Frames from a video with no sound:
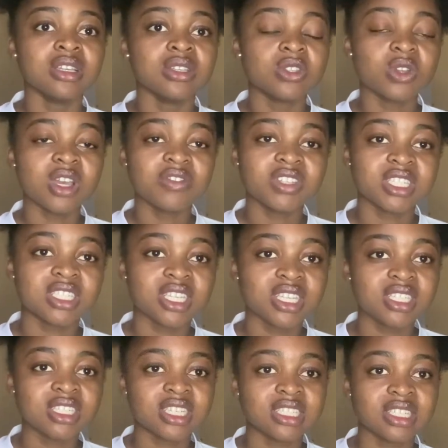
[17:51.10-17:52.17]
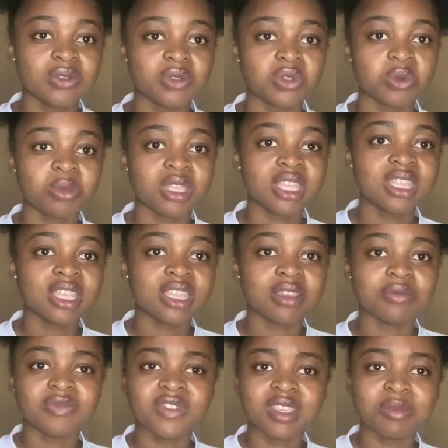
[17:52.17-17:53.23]
So after church, I just return my data and
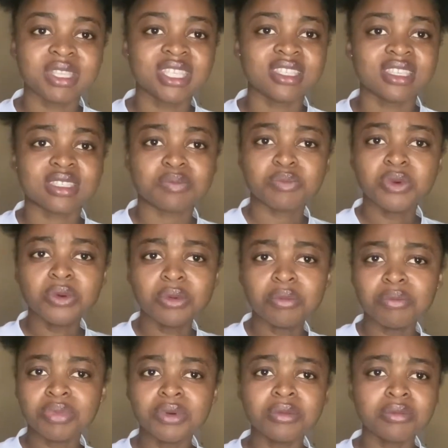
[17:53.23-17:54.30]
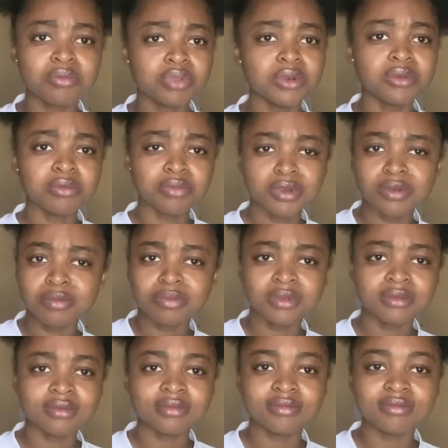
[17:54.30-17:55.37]
I'm seeing messages, boom, boom, boom, boom,
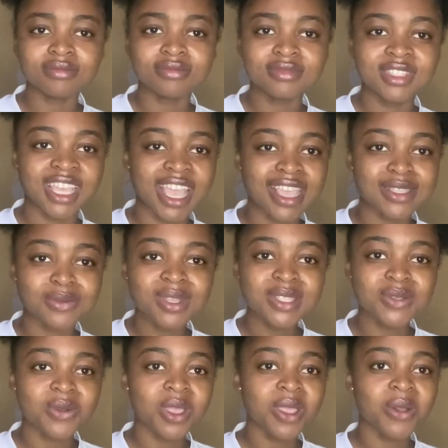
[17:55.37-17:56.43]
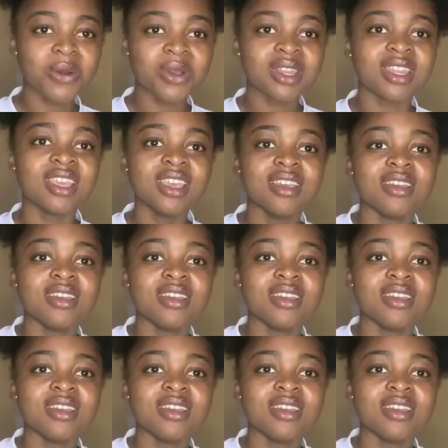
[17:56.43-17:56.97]
boom, guys, what's going on?